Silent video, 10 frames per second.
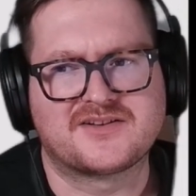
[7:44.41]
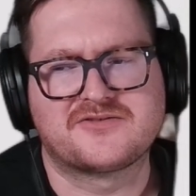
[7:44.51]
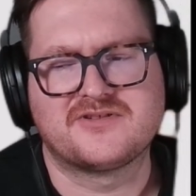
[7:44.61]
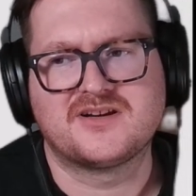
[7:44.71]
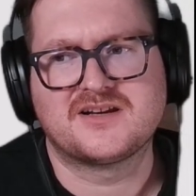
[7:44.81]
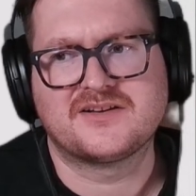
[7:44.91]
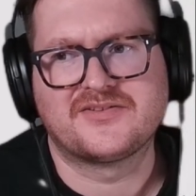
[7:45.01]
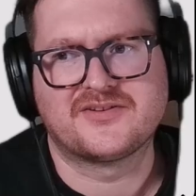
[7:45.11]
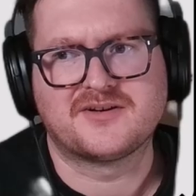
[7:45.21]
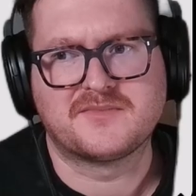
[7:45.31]
creating
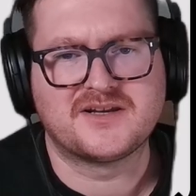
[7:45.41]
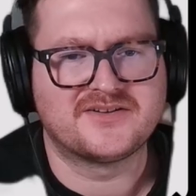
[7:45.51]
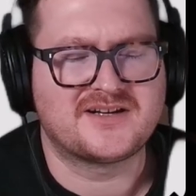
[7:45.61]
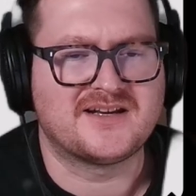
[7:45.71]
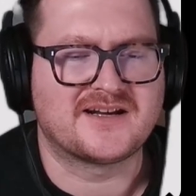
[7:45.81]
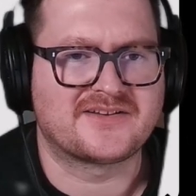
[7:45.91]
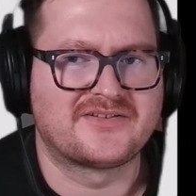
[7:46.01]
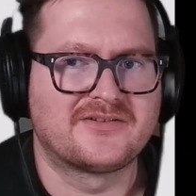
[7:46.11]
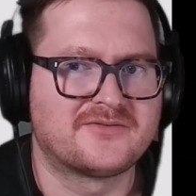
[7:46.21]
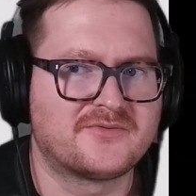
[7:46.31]
some
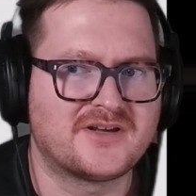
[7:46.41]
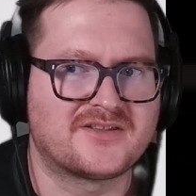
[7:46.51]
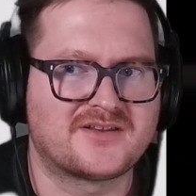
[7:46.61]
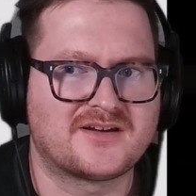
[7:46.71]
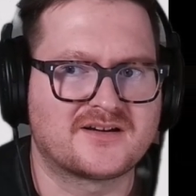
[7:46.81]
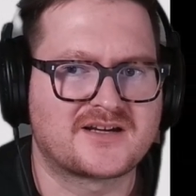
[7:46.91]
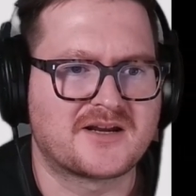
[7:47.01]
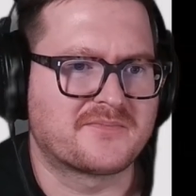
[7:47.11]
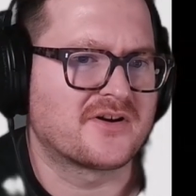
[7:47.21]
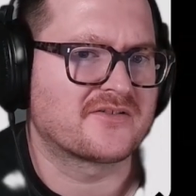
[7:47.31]
interconnects with
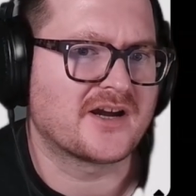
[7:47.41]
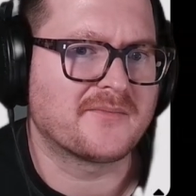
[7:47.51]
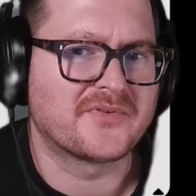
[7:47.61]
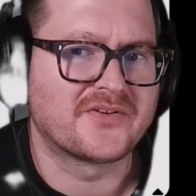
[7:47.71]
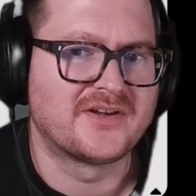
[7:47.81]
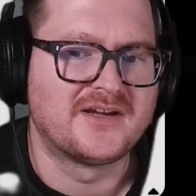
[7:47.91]
CAD programs.